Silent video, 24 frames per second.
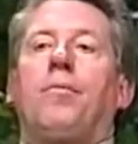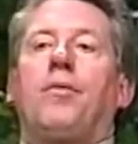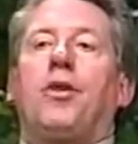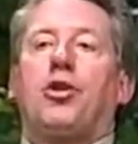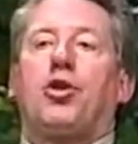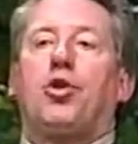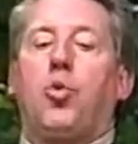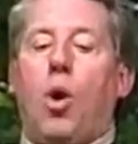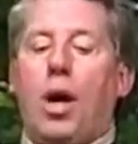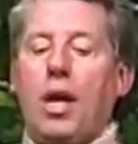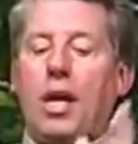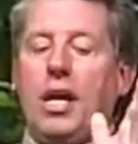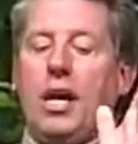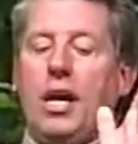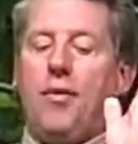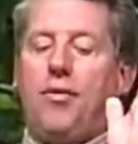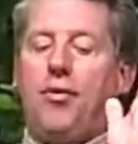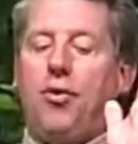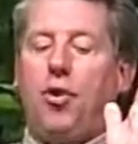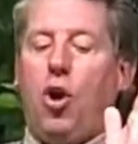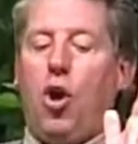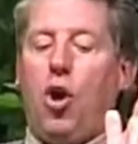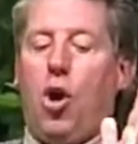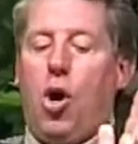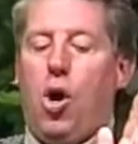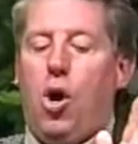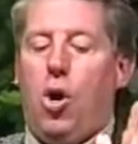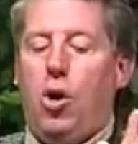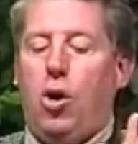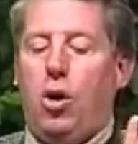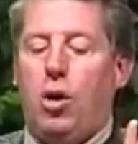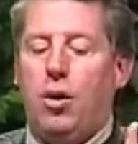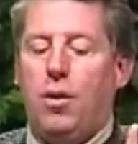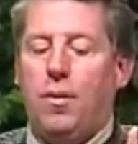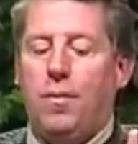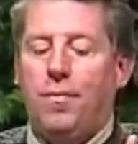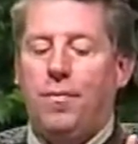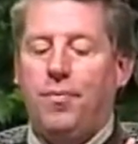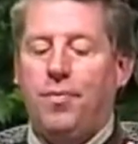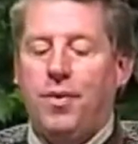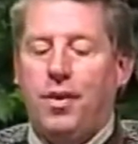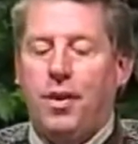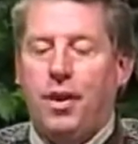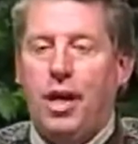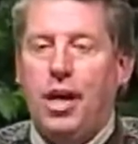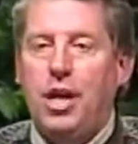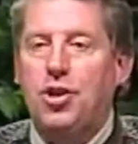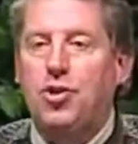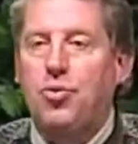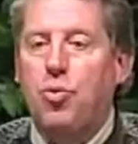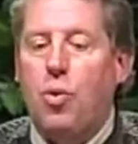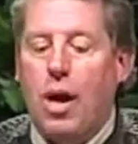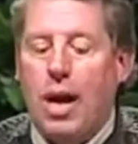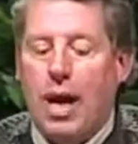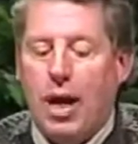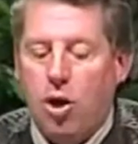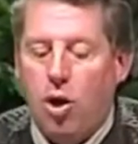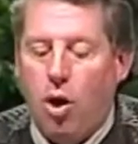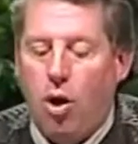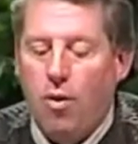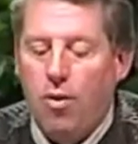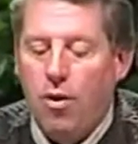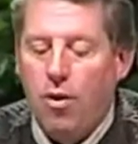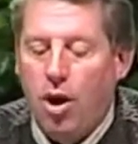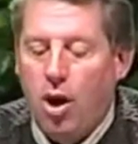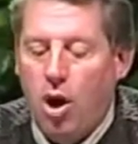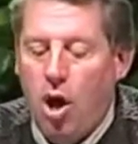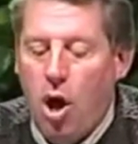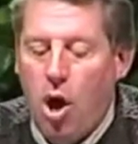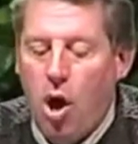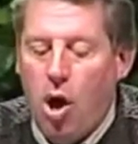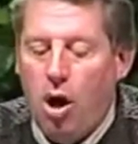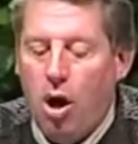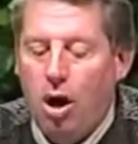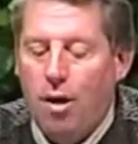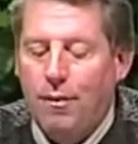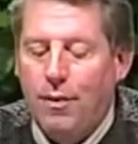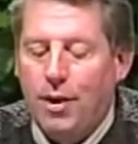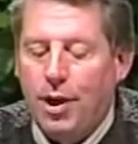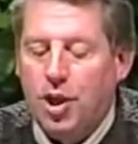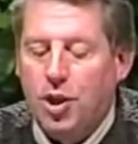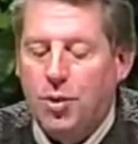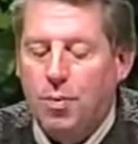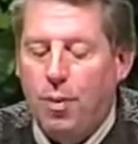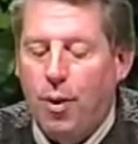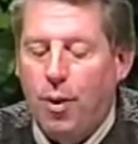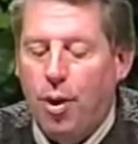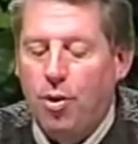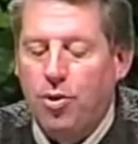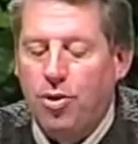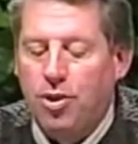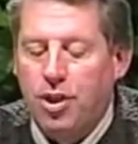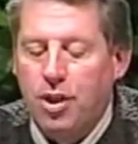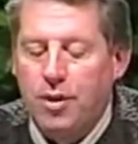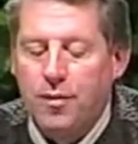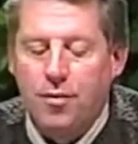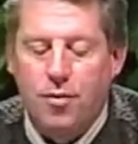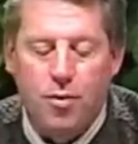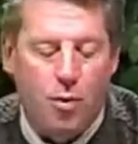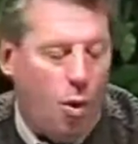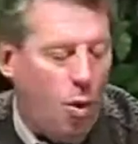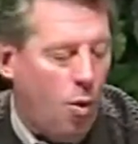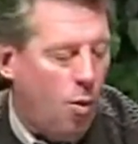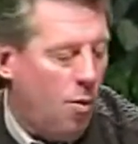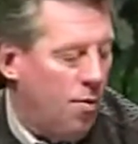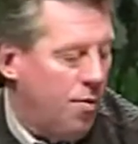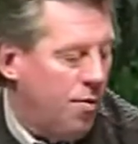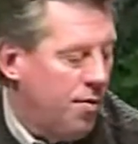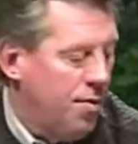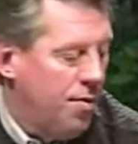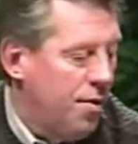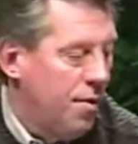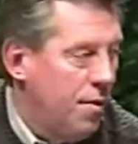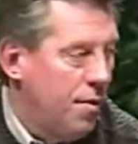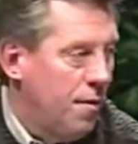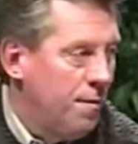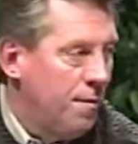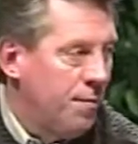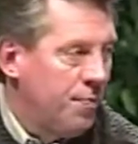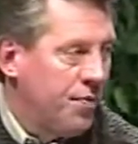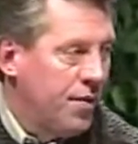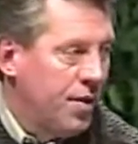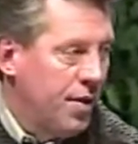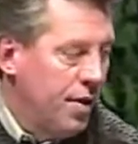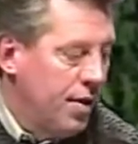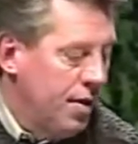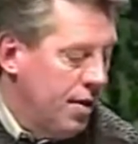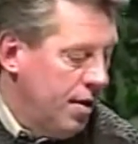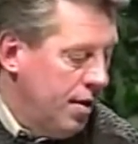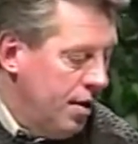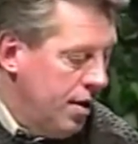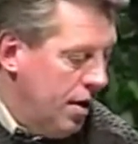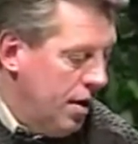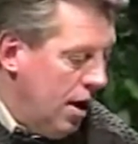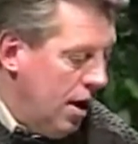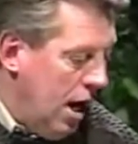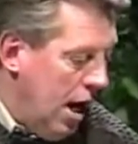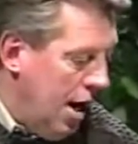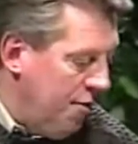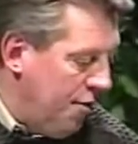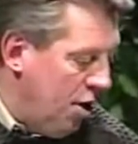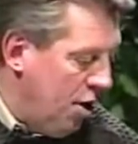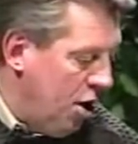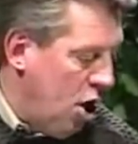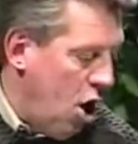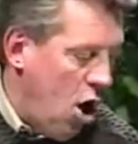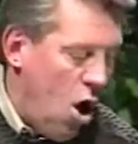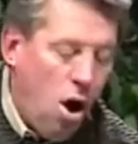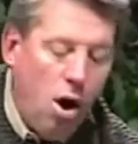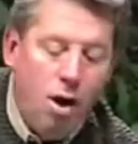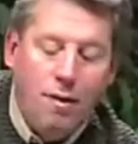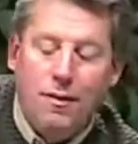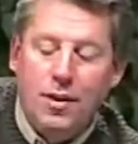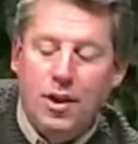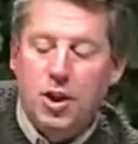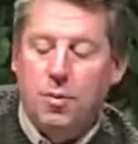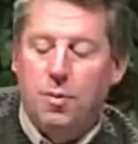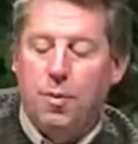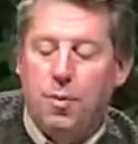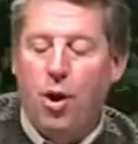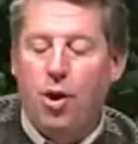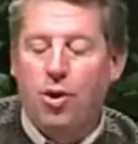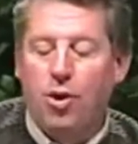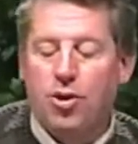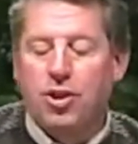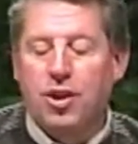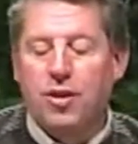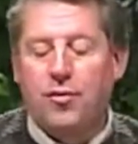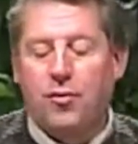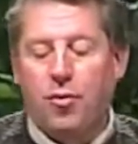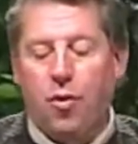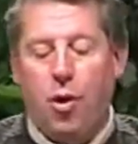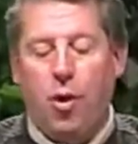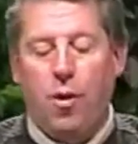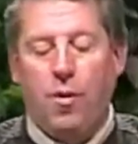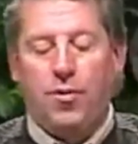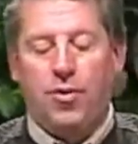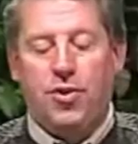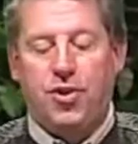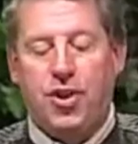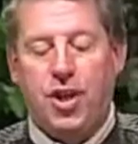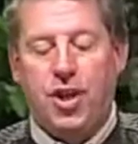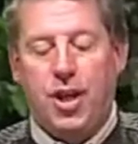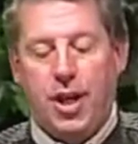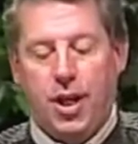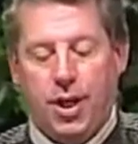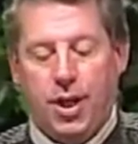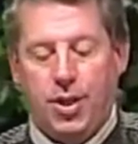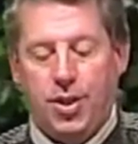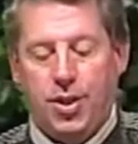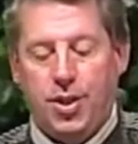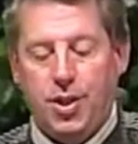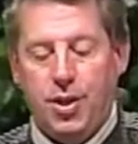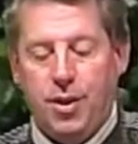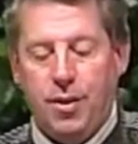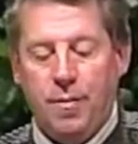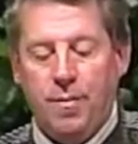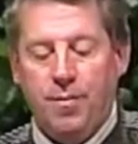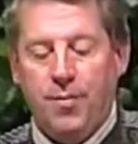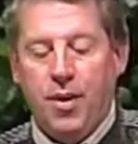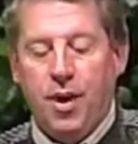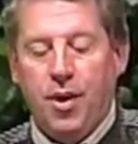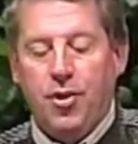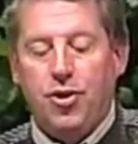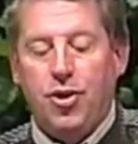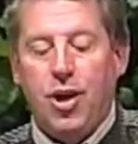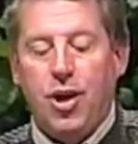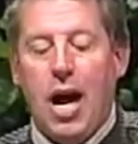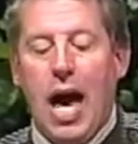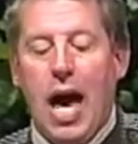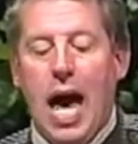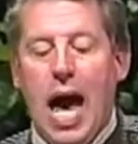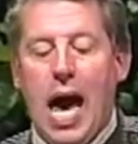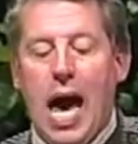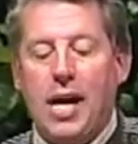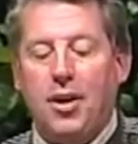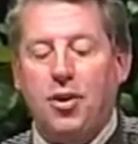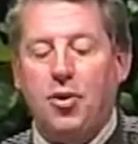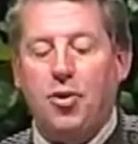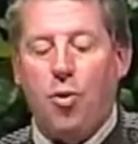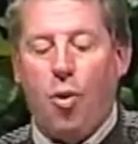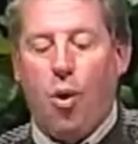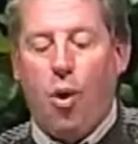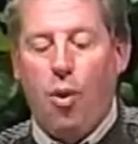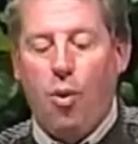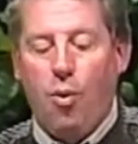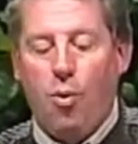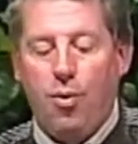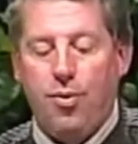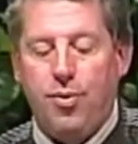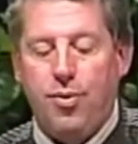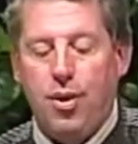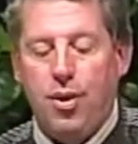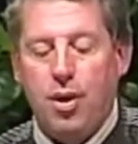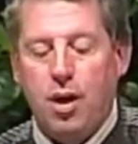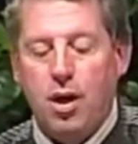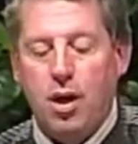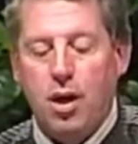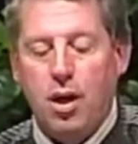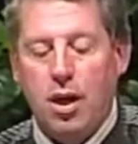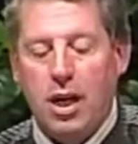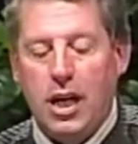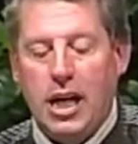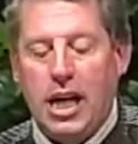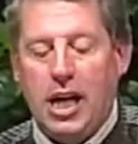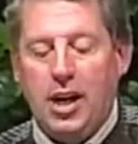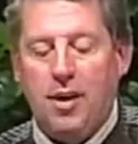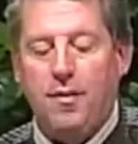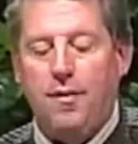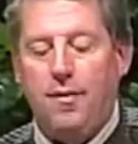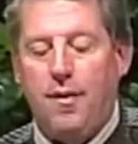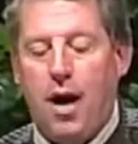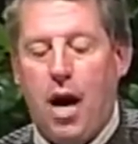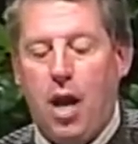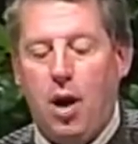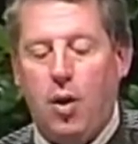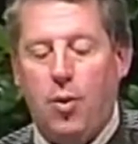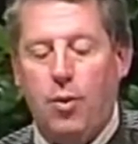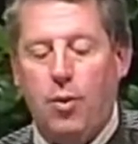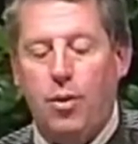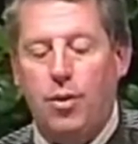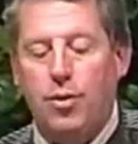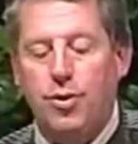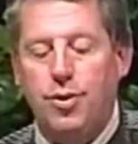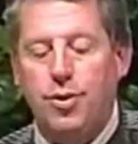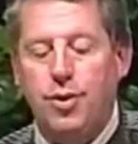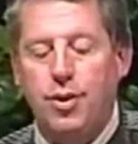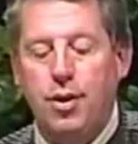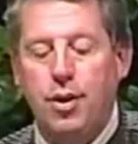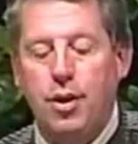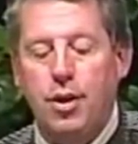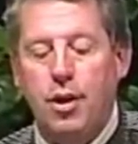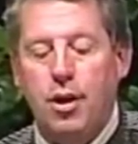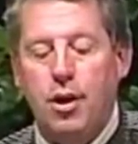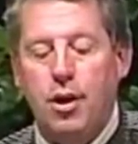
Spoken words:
The 20th law is what I call the law of explosive growth. And the law of explosive growth says to add growth, lead followers.